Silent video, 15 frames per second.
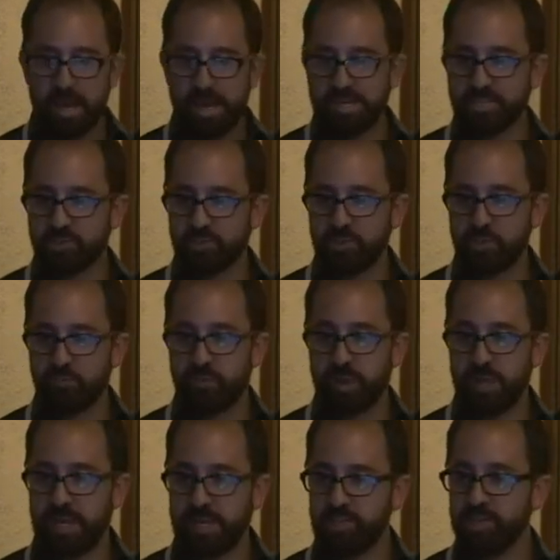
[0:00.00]
It's
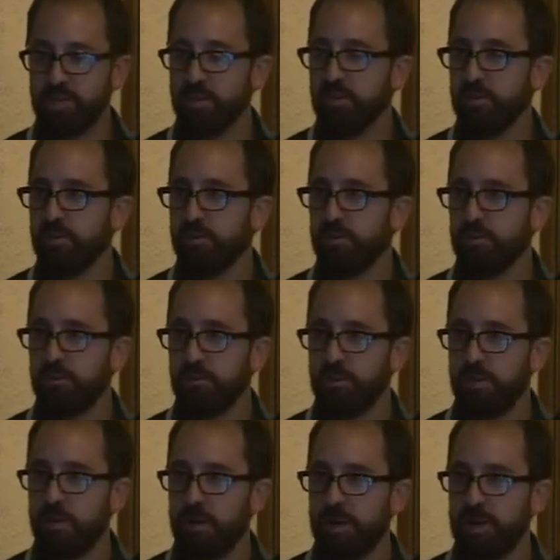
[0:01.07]

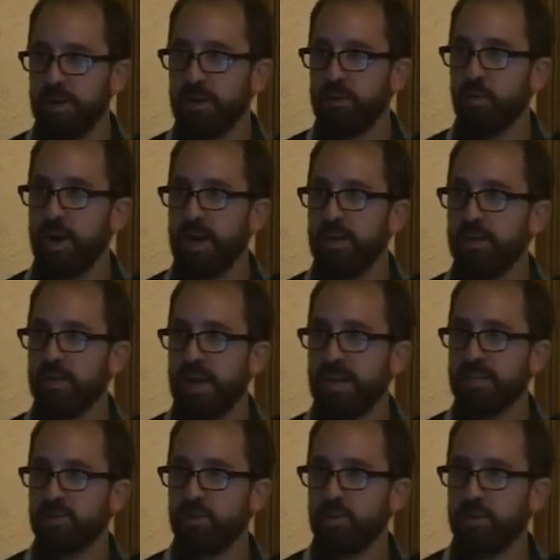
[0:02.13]
relational in a way
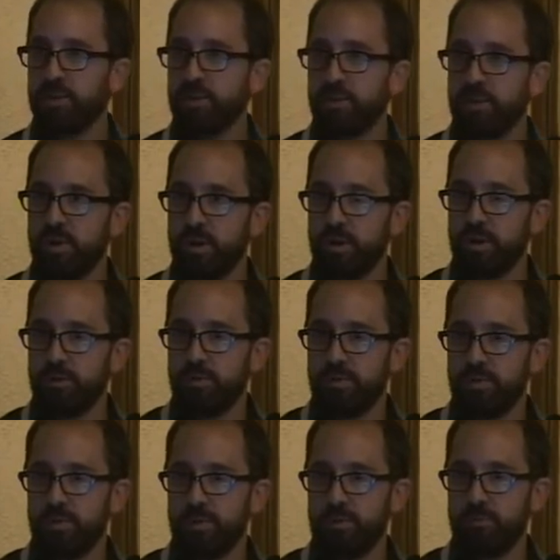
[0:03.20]
that
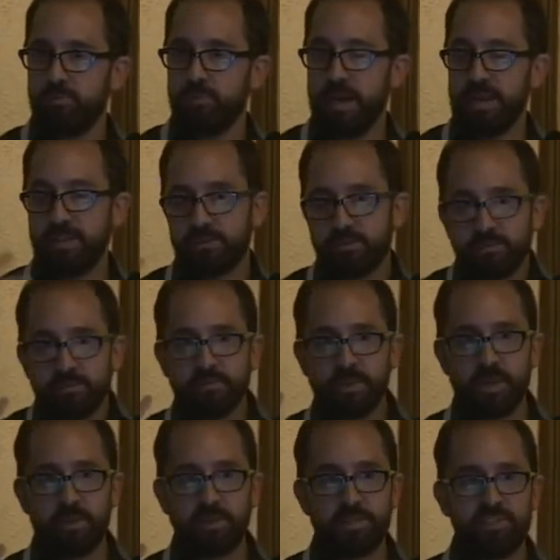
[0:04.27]
and it's
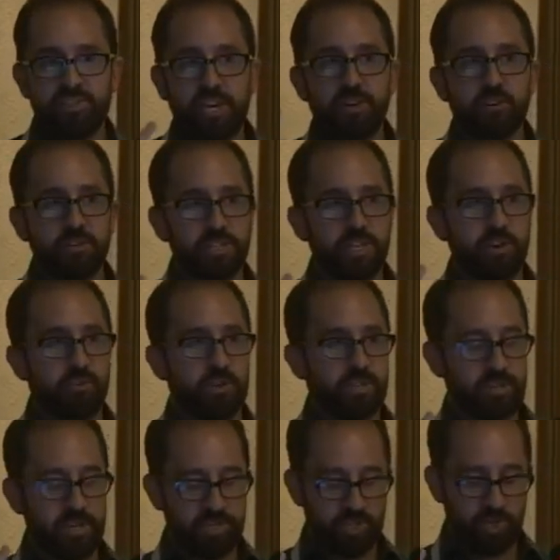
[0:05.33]
this gender
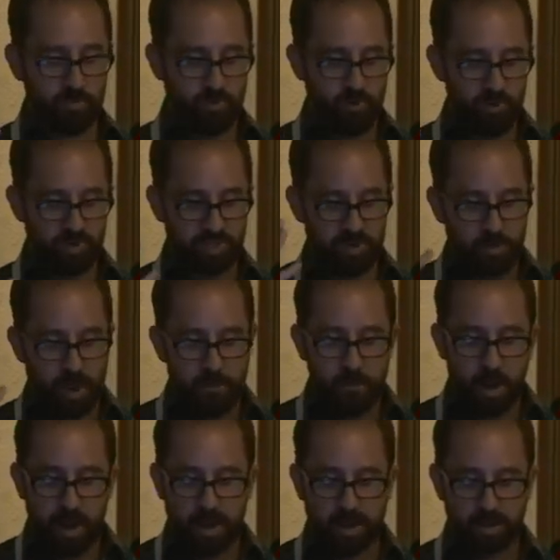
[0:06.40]
synchronization approach in my
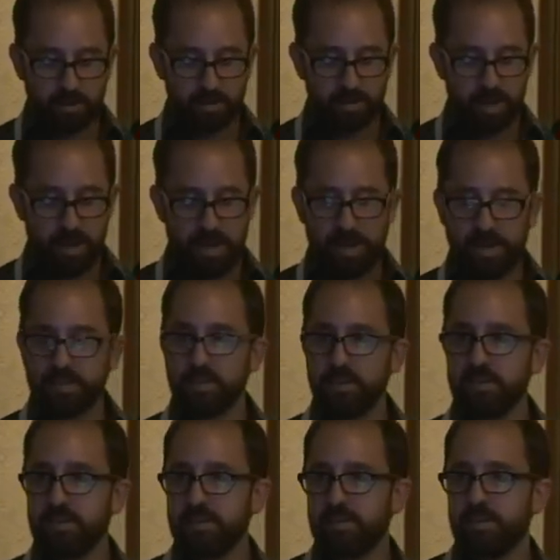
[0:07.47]
mind is
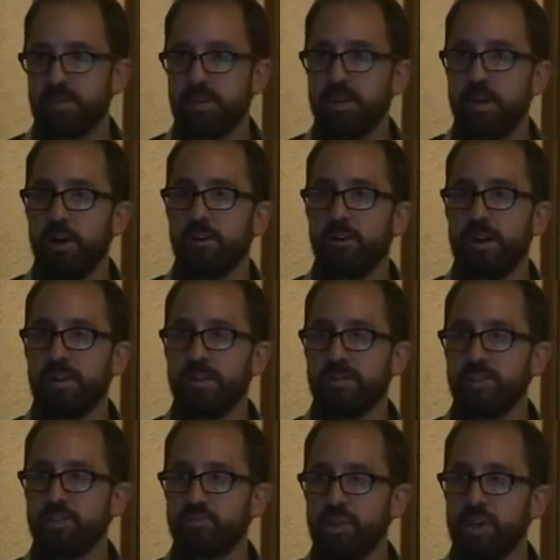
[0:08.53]
because the younger
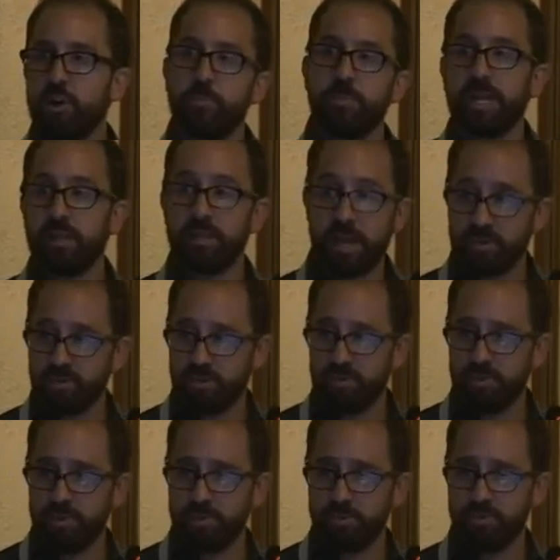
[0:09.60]
adolescents really aren't being
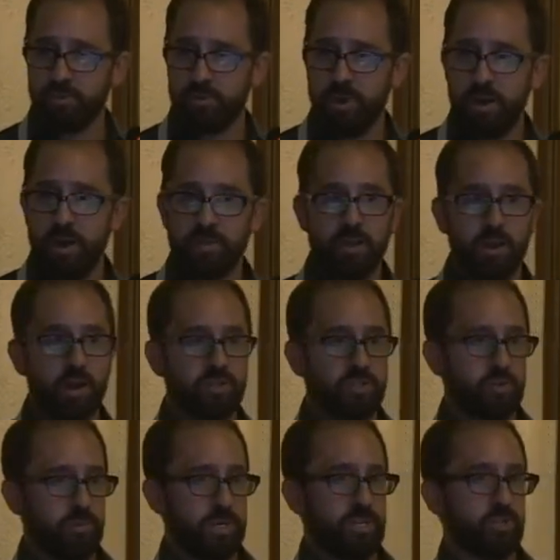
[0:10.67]
lectured to. They're not
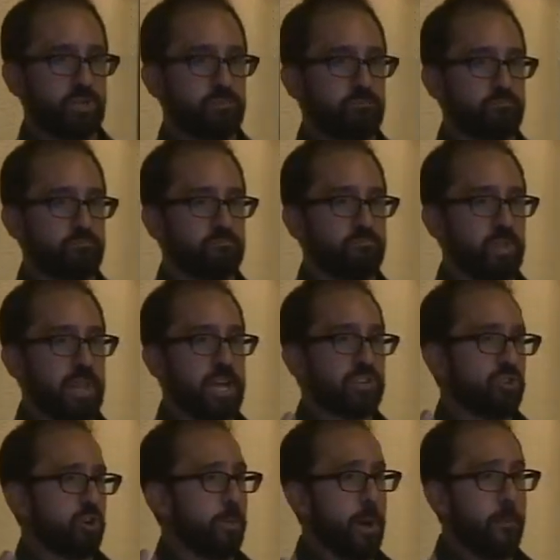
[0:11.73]
being
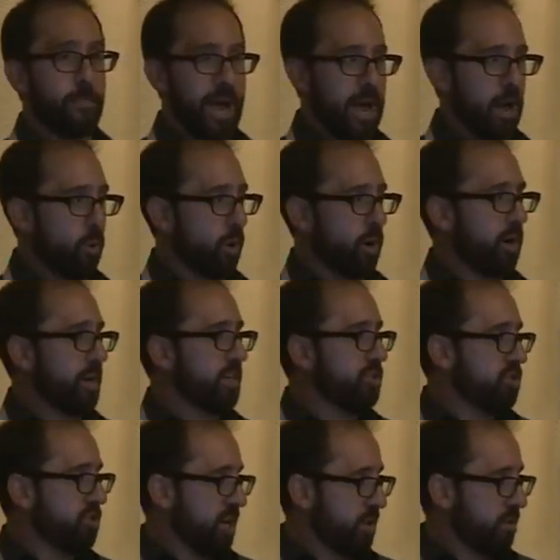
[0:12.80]
lectured about power
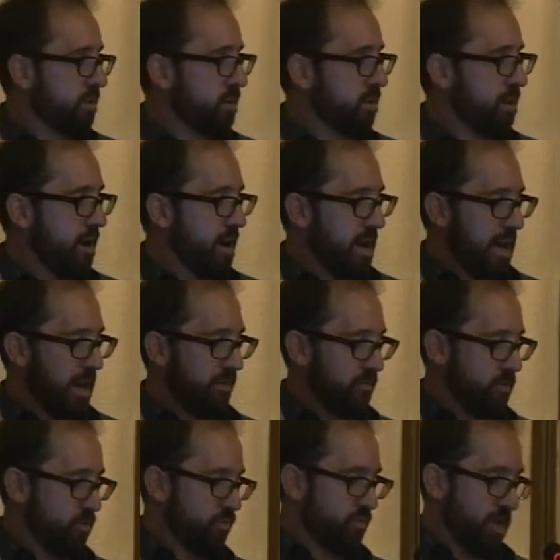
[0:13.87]
and gender. And if
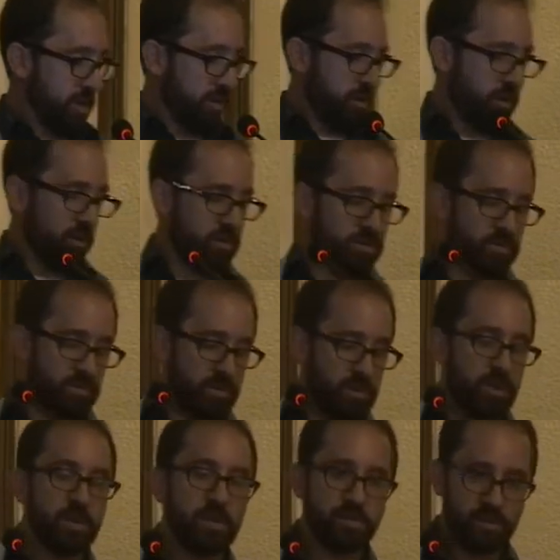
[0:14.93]
you read it,
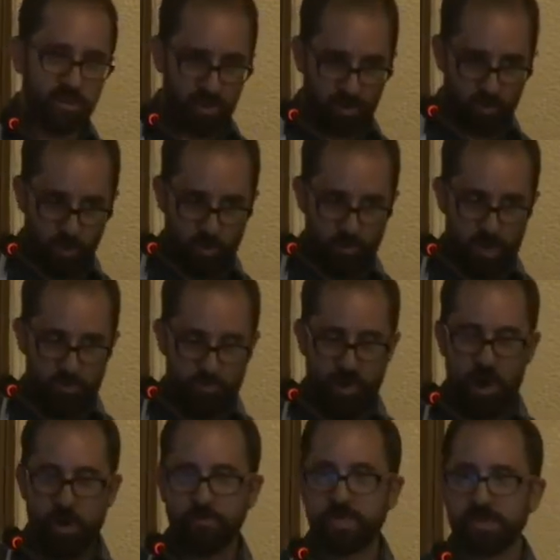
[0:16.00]
it is here, one of my
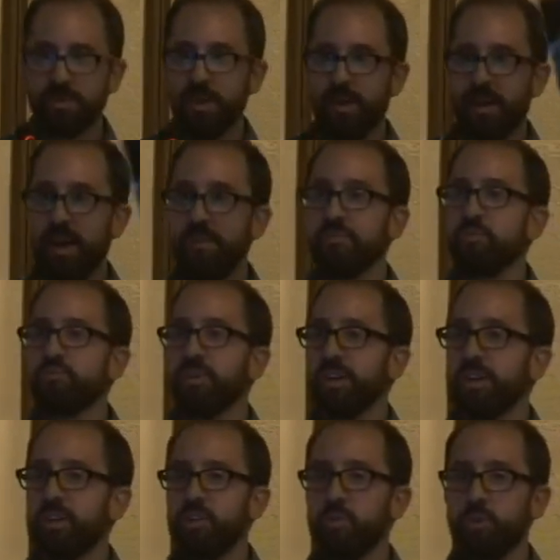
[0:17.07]
props. If you read
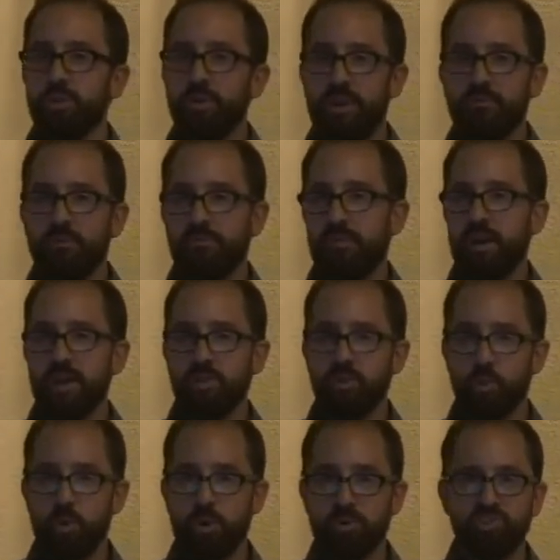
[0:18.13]
it, you will never find the
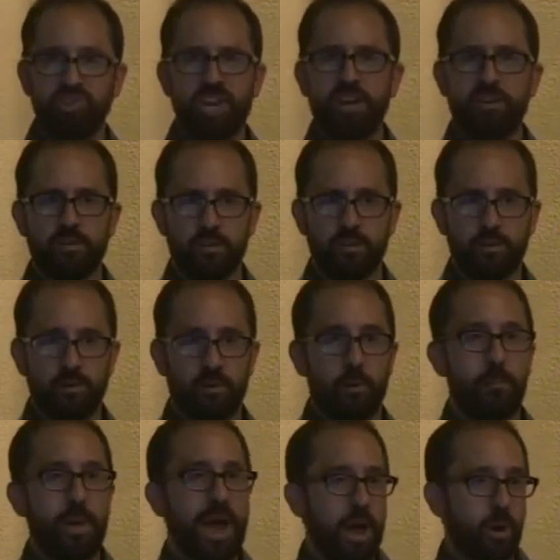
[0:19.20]
word gender or
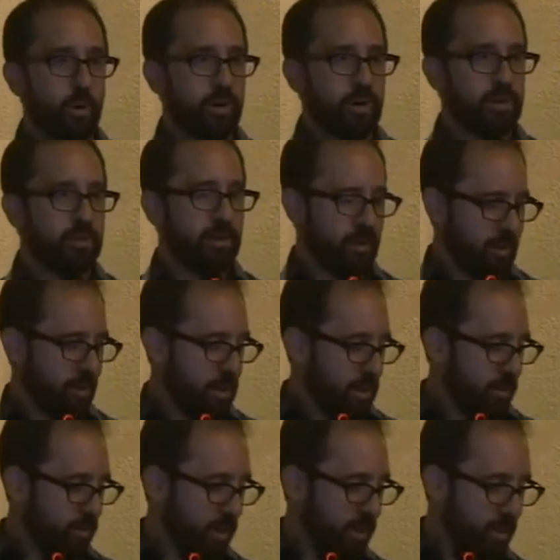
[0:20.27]
power in there
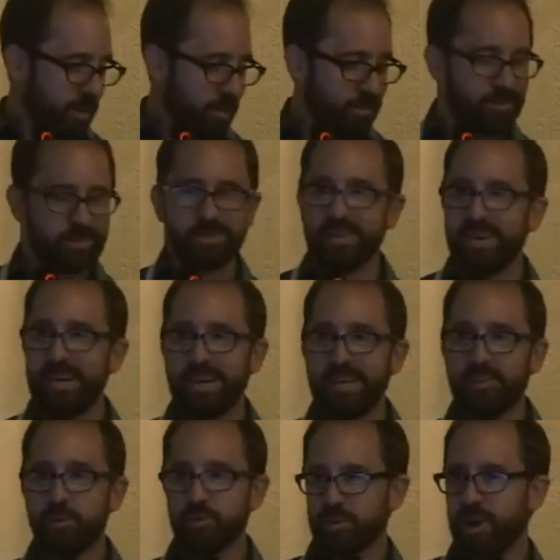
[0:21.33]
because
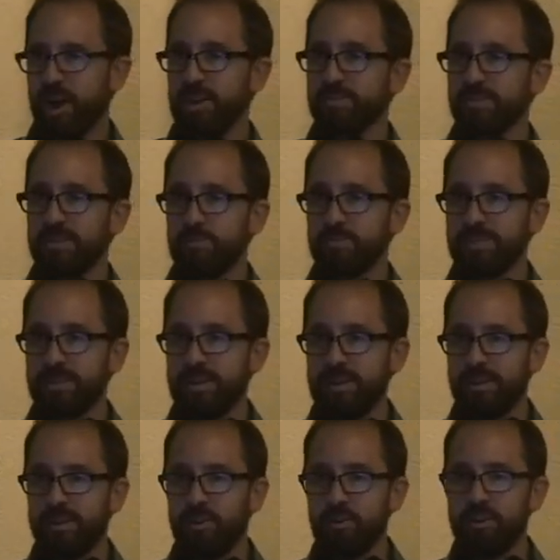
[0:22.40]
those are concepts
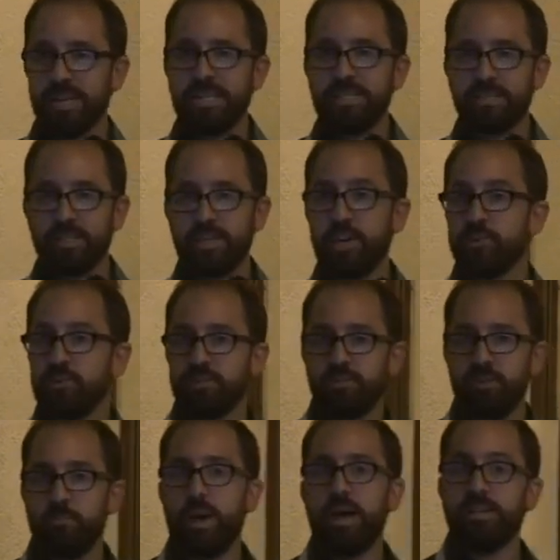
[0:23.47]
that aren't easily
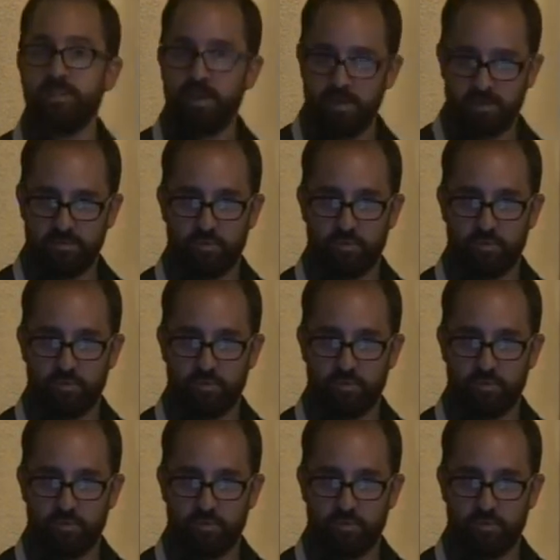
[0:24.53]
understood by a 10 to